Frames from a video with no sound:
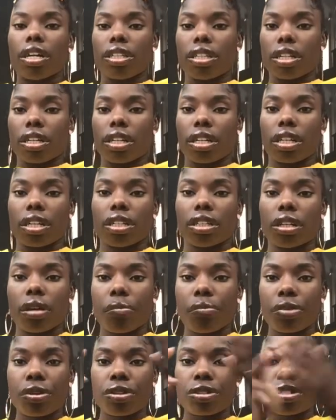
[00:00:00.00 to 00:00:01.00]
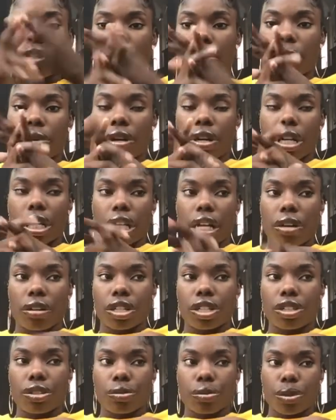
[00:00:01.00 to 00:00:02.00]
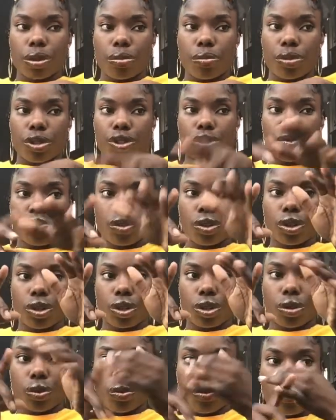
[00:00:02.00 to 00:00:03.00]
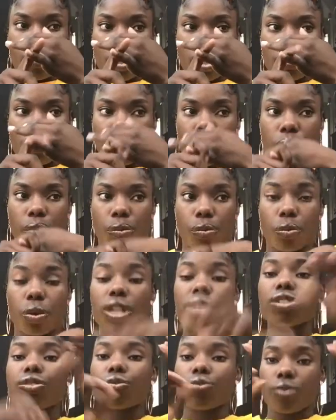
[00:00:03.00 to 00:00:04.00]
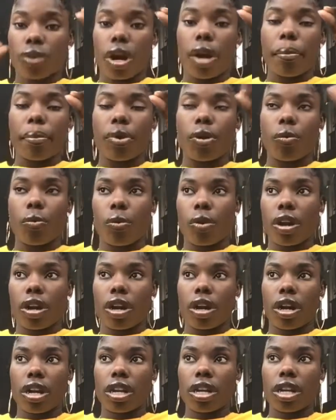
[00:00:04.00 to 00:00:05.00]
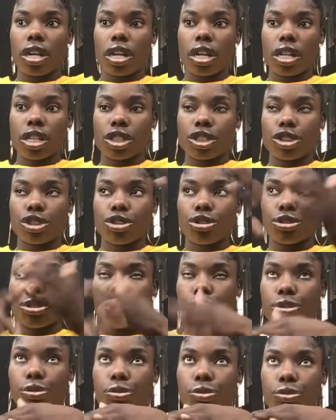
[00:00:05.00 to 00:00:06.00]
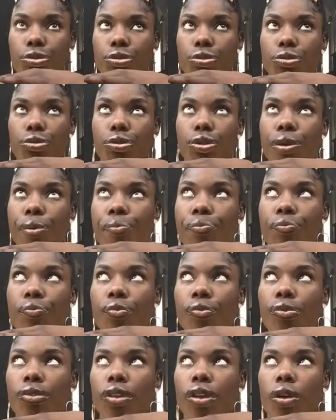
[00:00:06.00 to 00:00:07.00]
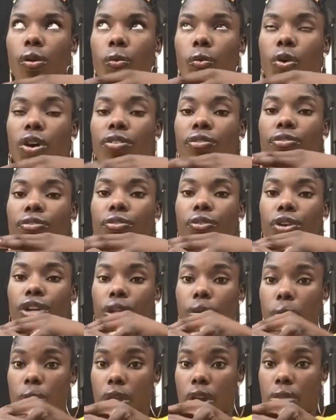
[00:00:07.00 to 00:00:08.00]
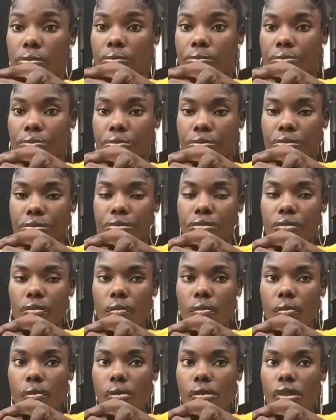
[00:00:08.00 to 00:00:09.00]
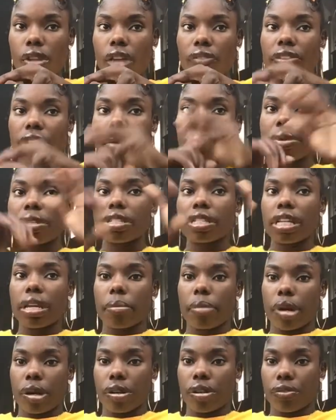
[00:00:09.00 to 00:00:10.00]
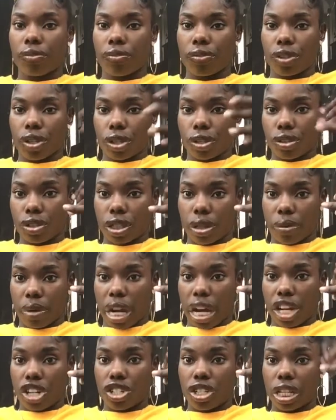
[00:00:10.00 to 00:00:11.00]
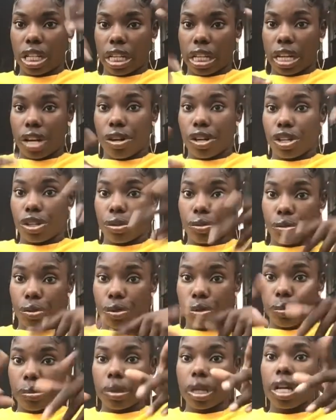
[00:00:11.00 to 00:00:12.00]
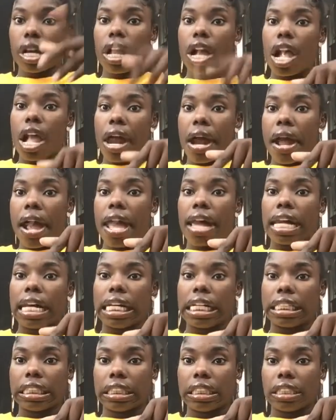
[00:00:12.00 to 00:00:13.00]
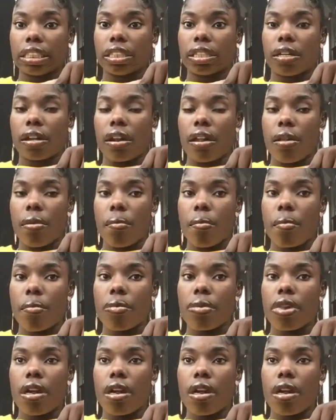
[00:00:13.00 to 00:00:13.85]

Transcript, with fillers: the numbers that were allowed in the room was for one from was from one to one forty one. That was the amount of girls that were actually allowed in the room at the time.